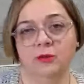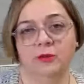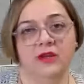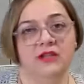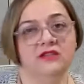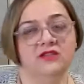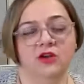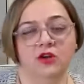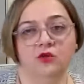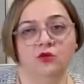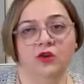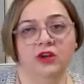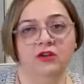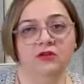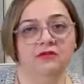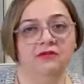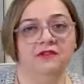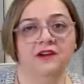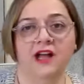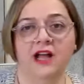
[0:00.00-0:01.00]
depends on when
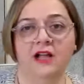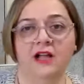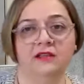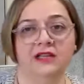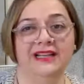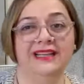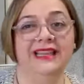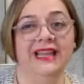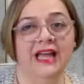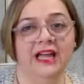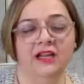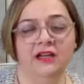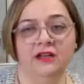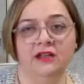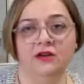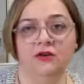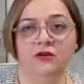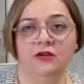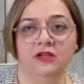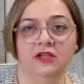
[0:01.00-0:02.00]
you filed.
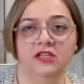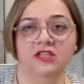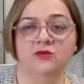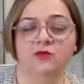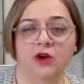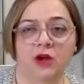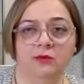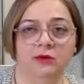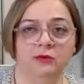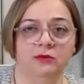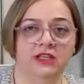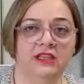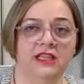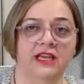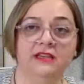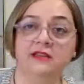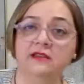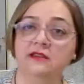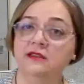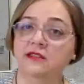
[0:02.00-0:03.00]
Likelihood is probably
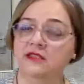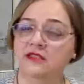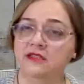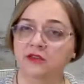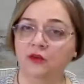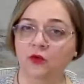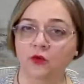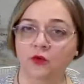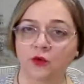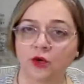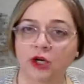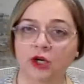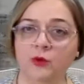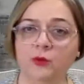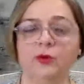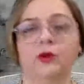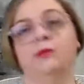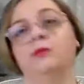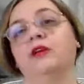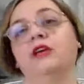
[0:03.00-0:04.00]
that it is the
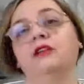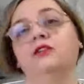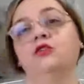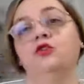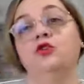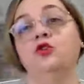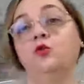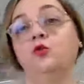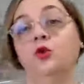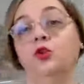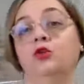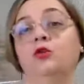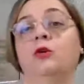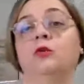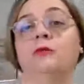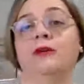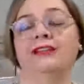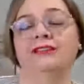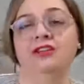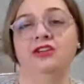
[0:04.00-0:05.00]
work permit. You would
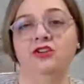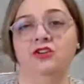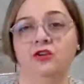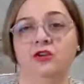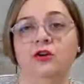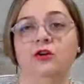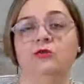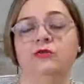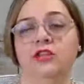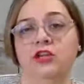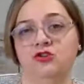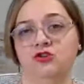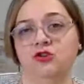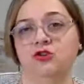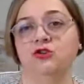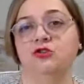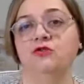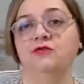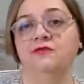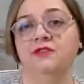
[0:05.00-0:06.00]
already know that
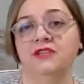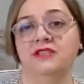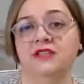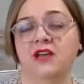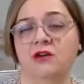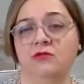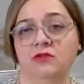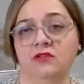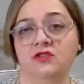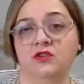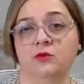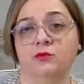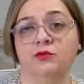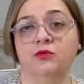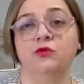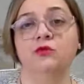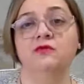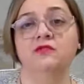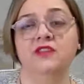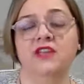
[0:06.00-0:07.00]
your U visa was
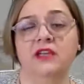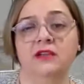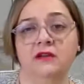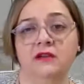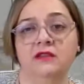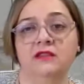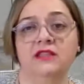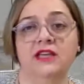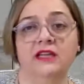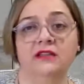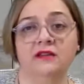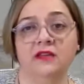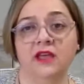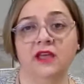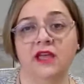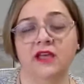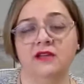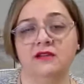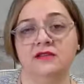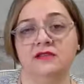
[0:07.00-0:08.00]
approved. And in that
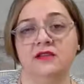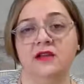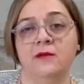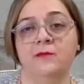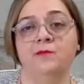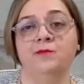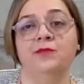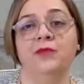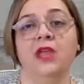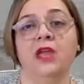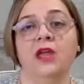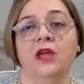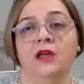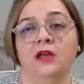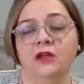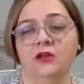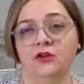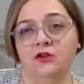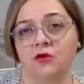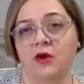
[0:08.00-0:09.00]
case,
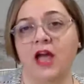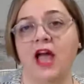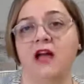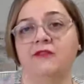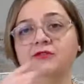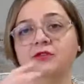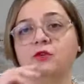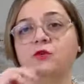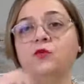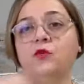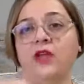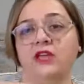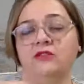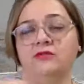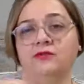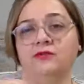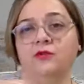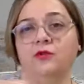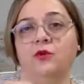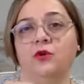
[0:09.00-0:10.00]
you have to
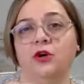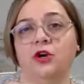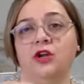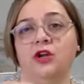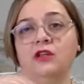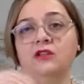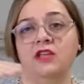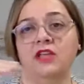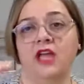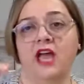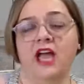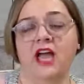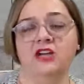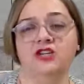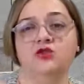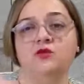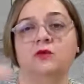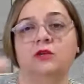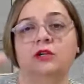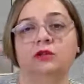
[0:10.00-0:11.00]
wait for the
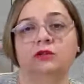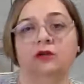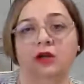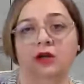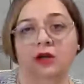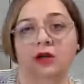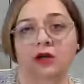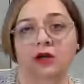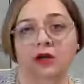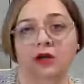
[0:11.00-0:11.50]
actual